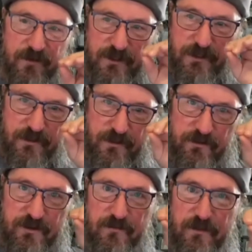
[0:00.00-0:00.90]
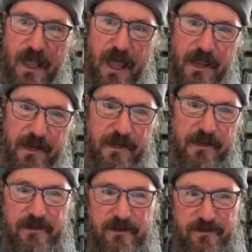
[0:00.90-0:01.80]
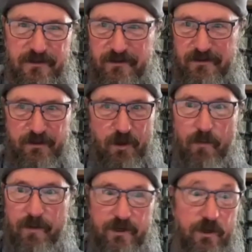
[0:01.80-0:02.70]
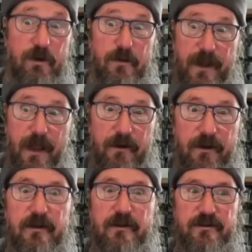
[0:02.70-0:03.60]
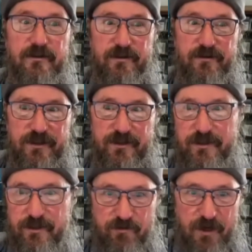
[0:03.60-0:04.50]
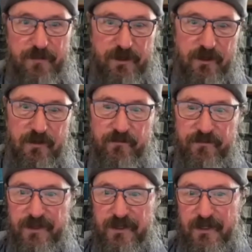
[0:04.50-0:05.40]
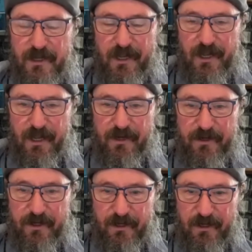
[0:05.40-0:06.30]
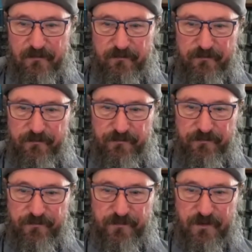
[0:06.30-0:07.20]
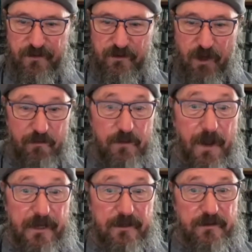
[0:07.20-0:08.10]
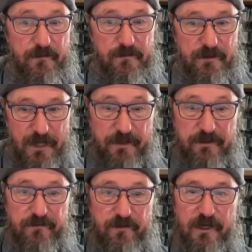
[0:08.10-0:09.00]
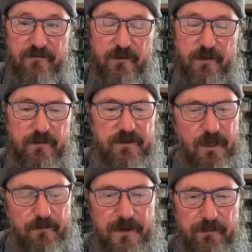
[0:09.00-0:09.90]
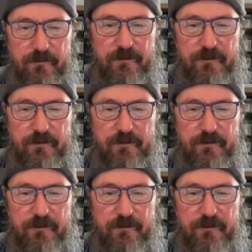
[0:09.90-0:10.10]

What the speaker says: exclusive line that nobody knew about to this distributor, and so I would buy decks of cards from him. And some people